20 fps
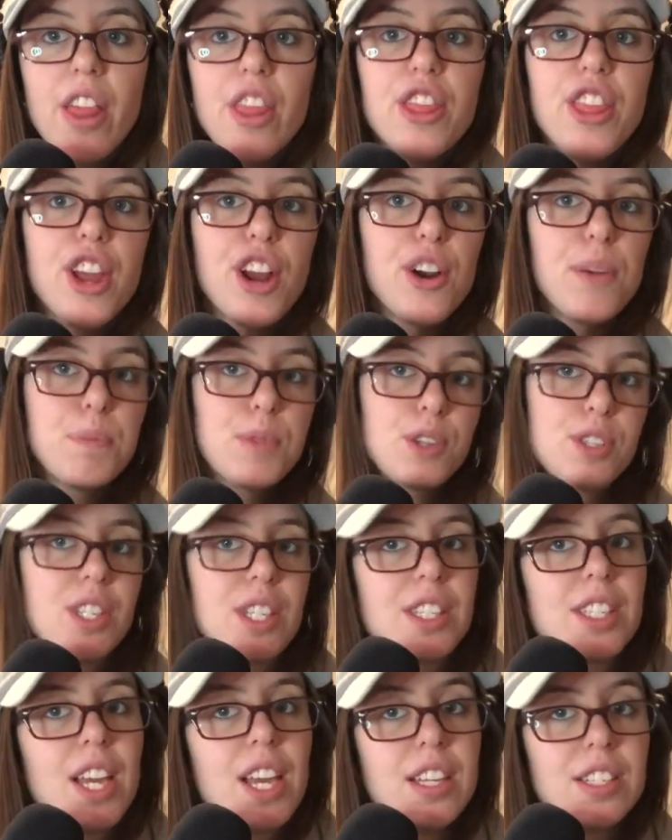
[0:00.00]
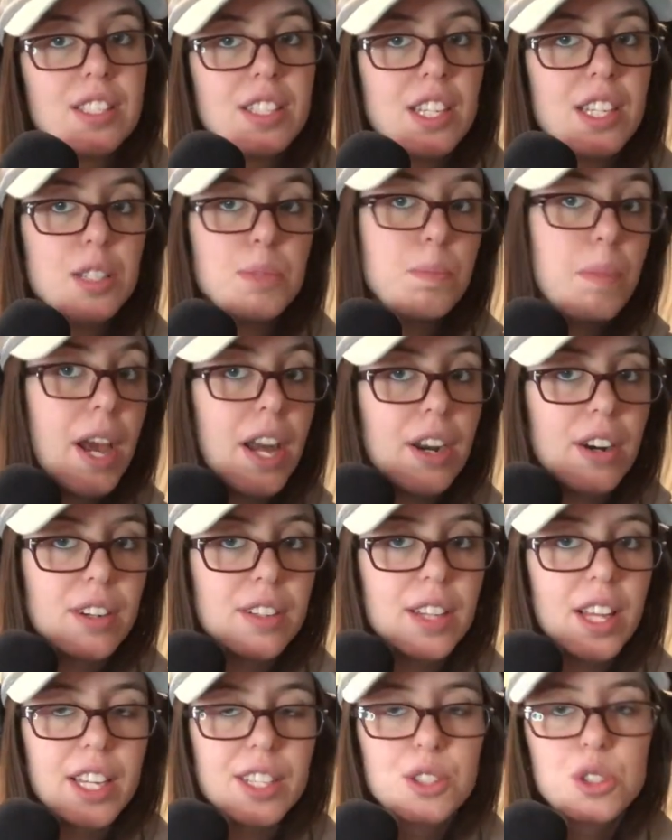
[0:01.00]
their music taste is better.
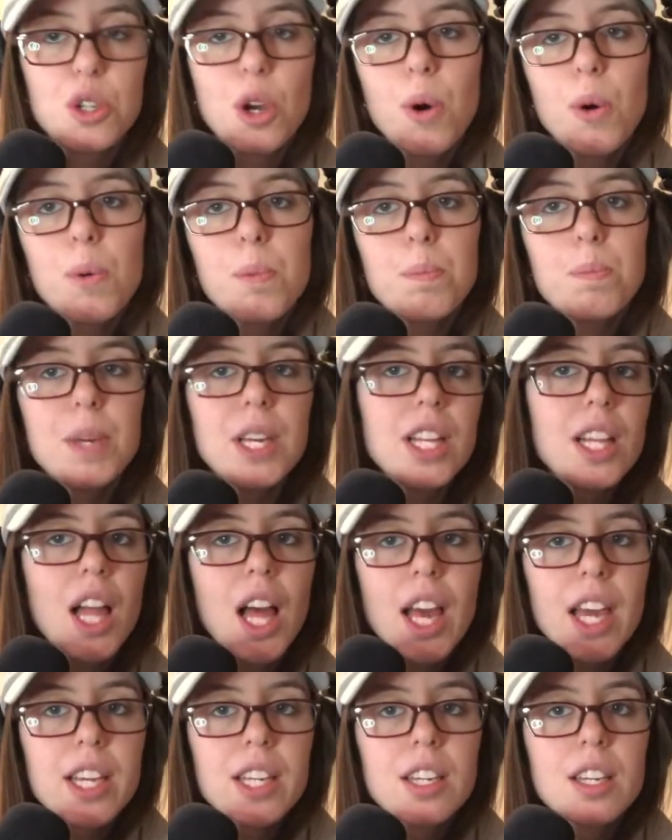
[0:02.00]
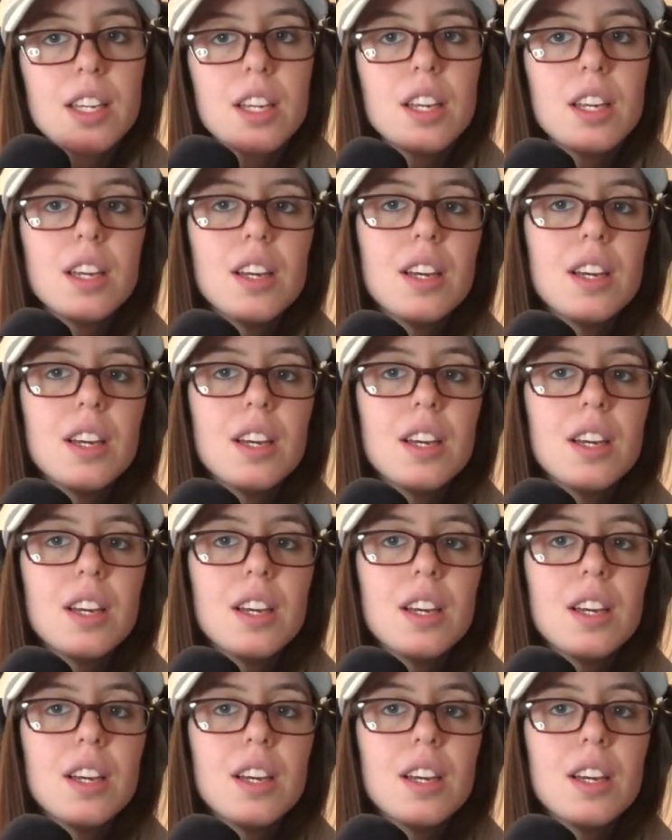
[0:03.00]
Like don't be like